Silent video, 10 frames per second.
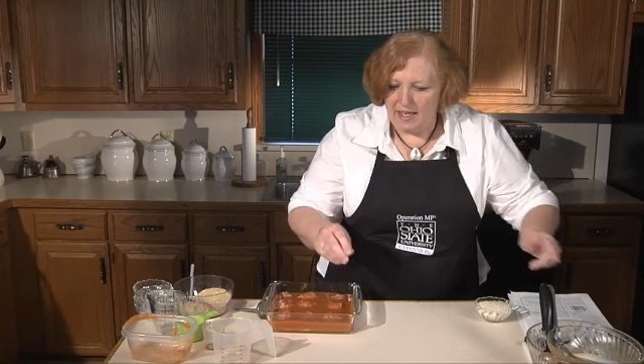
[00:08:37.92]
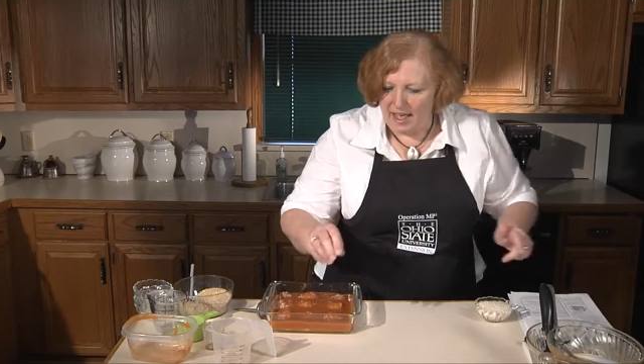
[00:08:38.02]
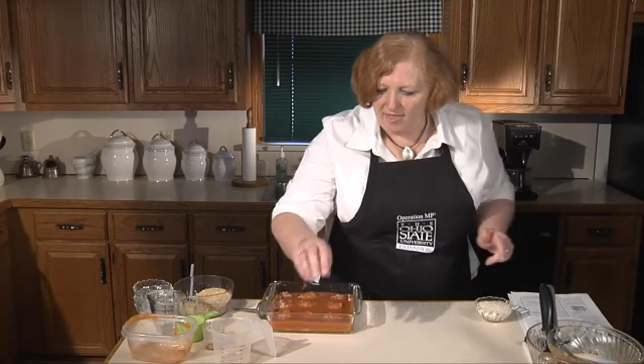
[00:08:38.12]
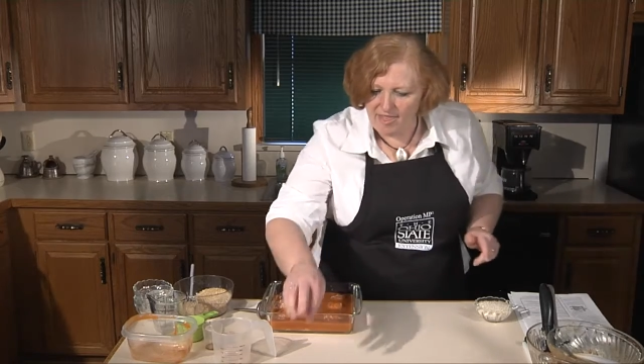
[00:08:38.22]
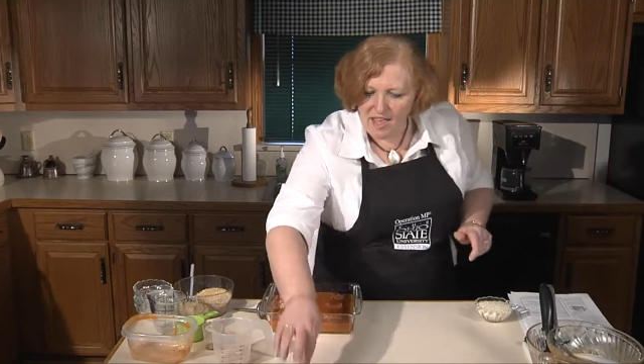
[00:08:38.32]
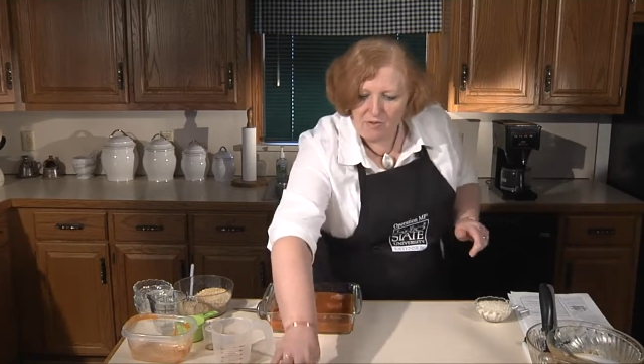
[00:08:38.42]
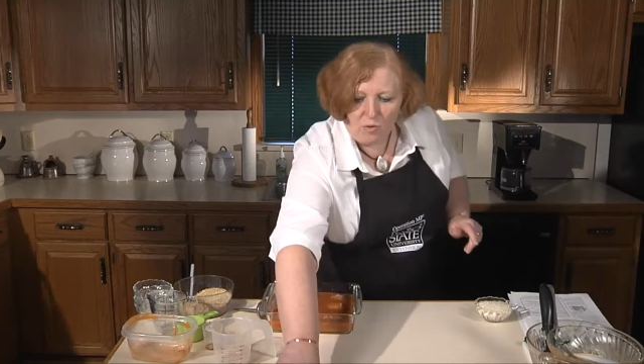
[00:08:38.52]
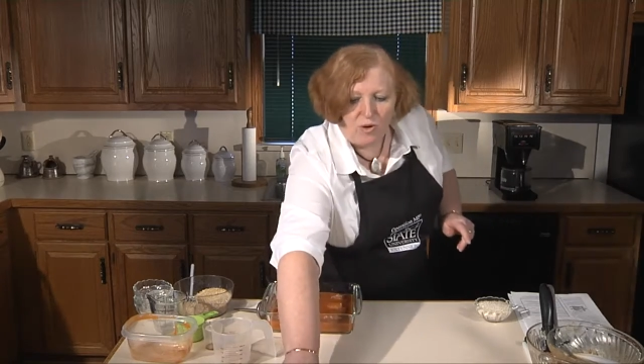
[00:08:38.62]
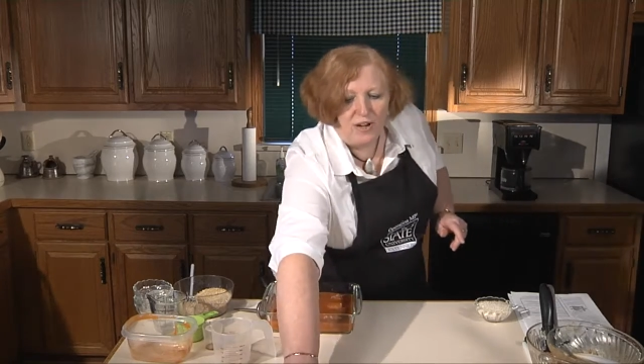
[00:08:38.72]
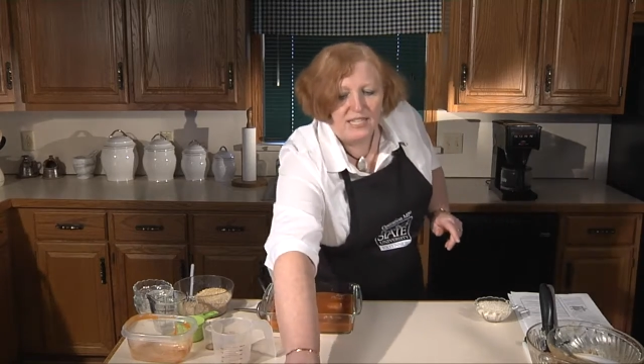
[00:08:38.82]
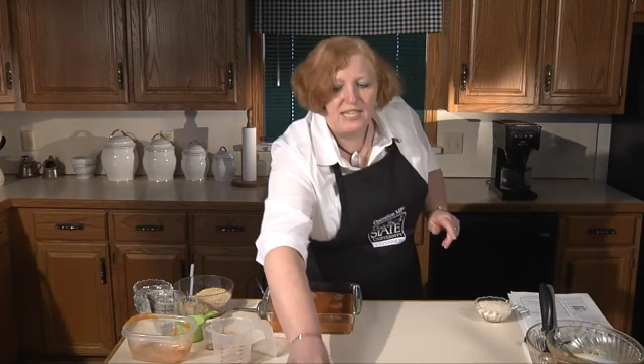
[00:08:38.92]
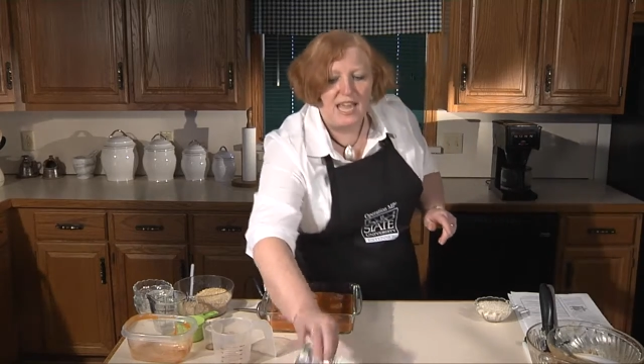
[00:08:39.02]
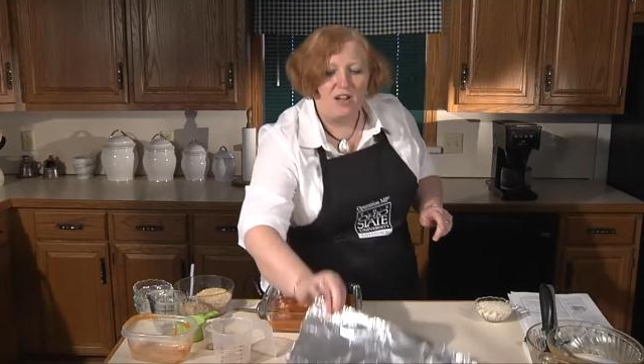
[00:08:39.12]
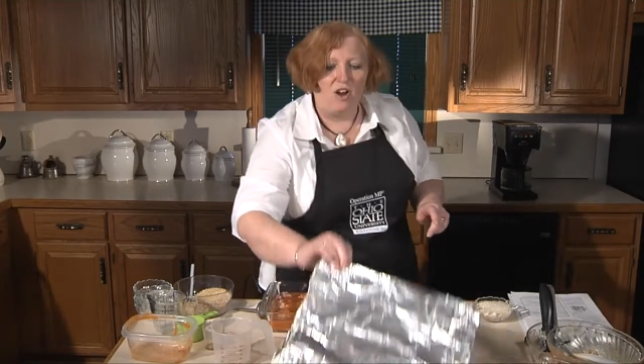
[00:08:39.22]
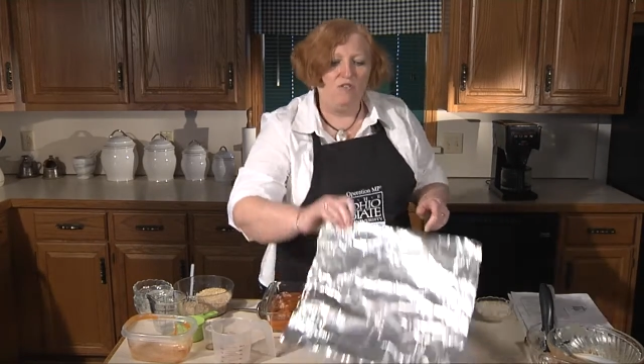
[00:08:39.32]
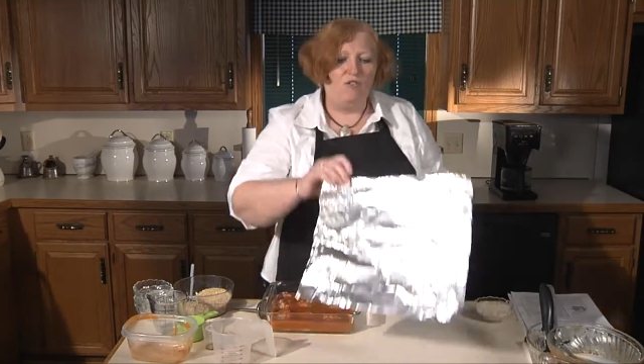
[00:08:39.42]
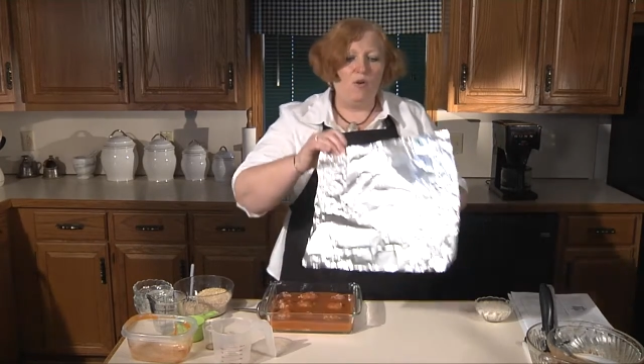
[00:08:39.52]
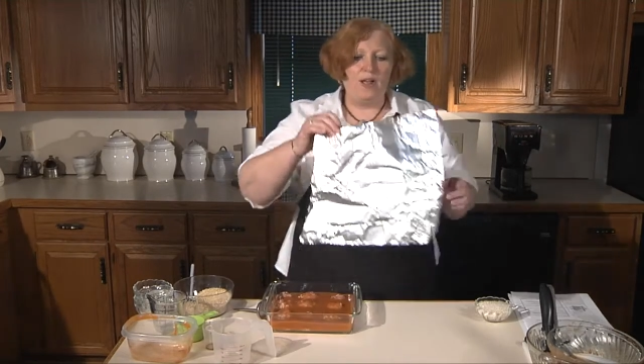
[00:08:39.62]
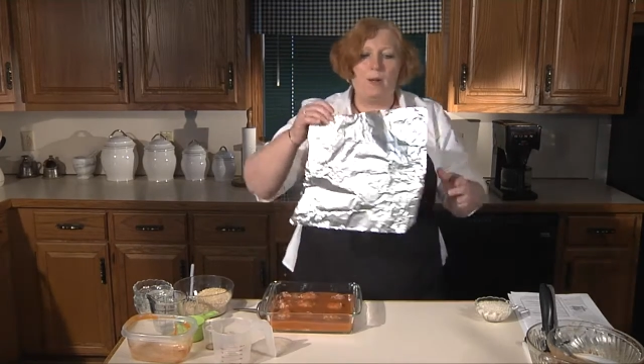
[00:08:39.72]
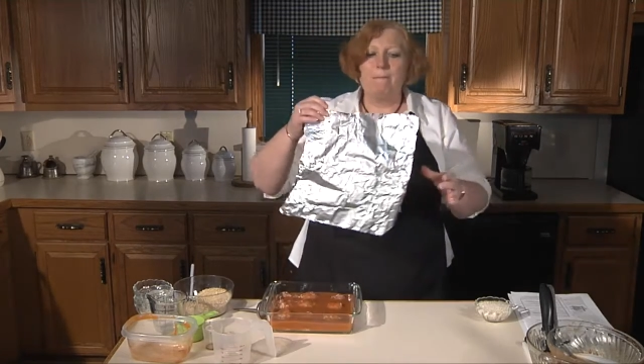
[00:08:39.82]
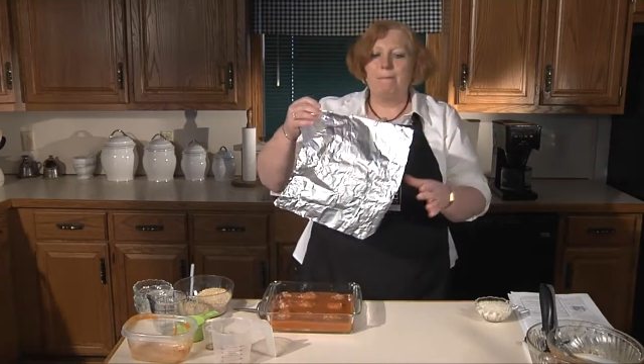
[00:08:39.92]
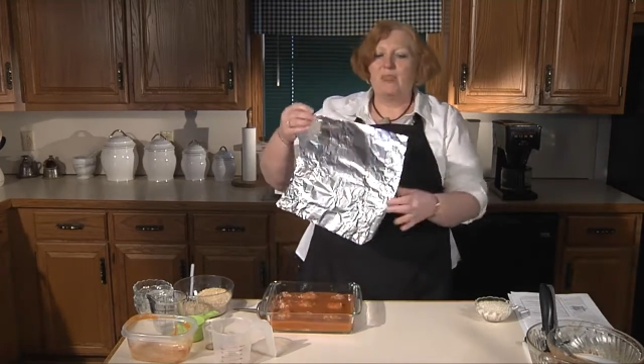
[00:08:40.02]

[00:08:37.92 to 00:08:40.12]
And then we're going to take our foil.